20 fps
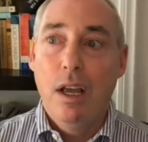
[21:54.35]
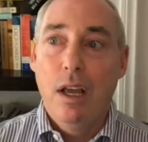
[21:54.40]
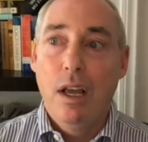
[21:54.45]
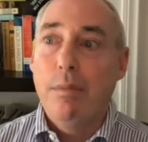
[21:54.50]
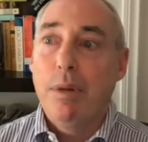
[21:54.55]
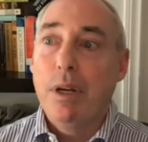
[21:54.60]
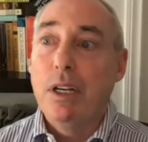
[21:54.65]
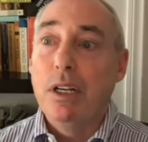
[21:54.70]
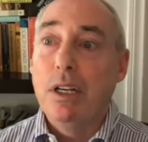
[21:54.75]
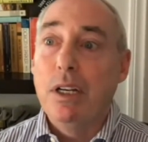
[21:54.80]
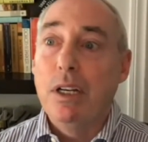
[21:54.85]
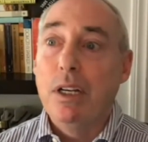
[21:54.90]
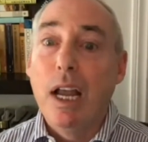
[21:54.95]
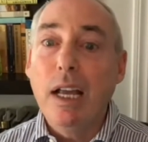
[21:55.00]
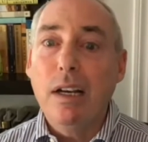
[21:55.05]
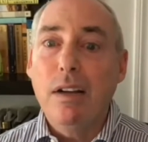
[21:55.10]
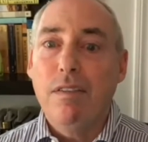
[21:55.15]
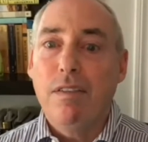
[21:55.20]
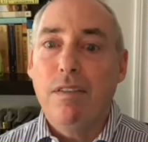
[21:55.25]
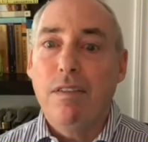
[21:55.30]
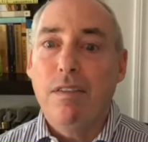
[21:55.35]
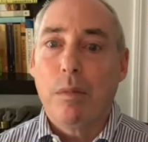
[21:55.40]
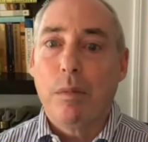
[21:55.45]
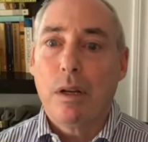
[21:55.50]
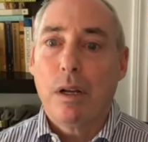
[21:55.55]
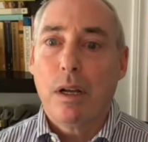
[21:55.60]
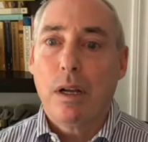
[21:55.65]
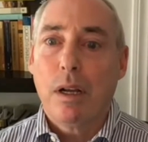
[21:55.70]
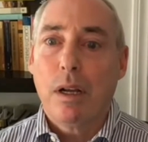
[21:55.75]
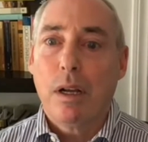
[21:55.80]
But none of them
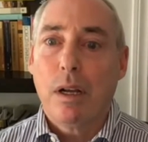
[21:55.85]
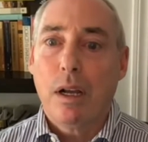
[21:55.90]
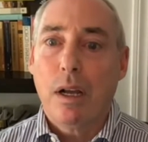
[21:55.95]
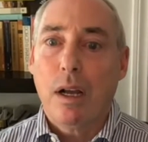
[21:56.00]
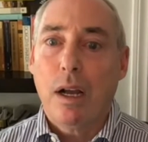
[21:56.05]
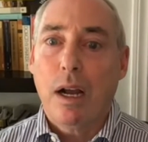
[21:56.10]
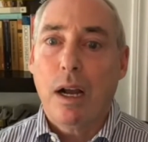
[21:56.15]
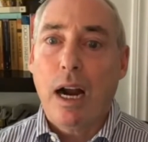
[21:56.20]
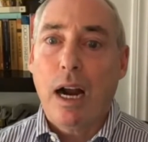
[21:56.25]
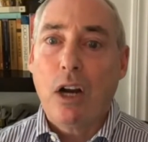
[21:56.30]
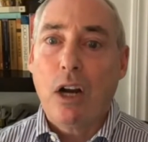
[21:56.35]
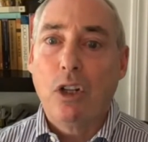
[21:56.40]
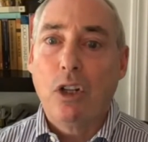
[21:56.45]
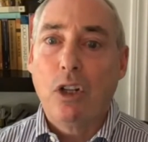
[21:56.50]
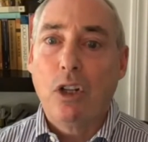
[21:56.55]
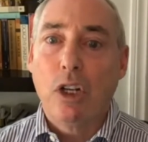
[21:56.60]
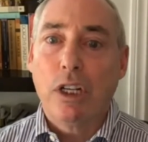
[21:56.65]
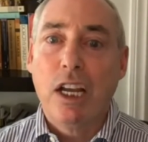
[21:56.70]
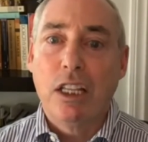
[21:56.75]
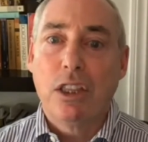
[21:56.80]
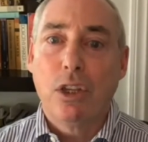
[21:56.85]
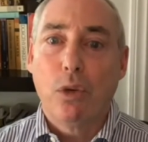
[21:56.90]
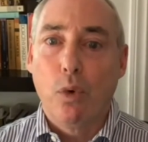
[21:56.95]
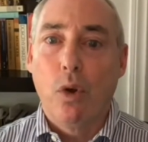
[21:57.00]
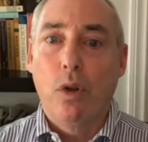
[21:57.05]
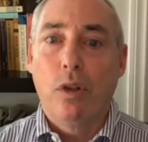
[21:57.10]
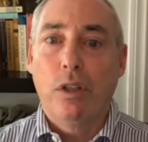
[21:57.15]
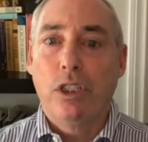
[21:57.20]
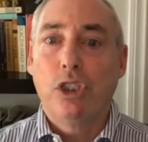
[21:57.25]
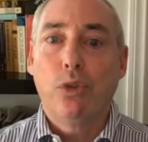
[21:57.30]
are looking at the
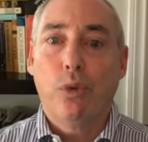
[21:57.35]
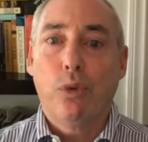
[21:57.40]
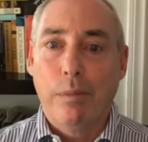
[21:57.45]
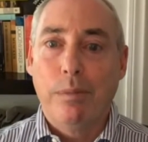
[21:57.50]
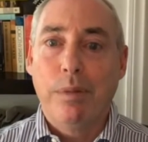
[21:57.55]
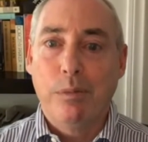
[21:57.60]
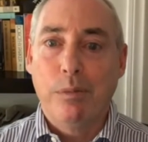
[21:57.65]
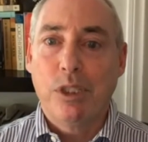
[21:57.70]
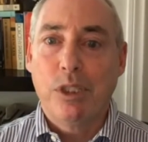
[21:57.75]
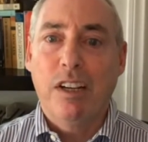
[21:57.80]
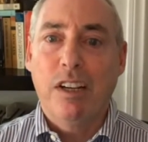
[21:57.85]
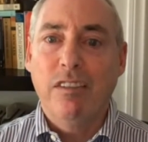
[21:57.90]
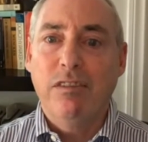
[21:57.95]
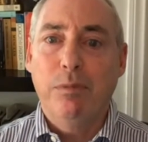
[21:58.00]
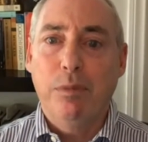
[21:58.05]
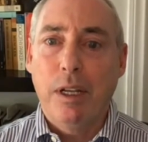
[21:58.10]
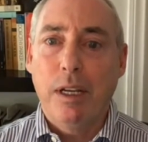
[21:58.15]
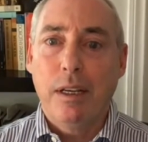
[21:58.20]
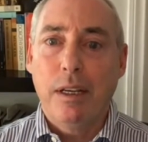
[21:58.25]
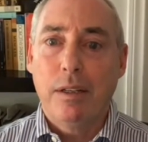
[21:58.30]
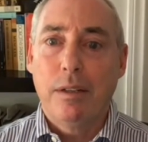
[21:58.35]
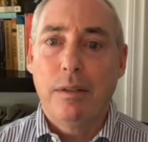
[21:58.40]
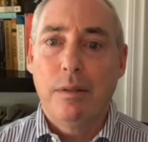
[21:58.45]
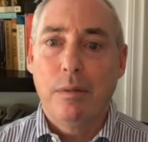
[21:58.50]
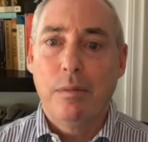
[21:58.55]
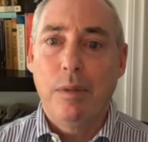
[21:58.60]
role that Trump himself played,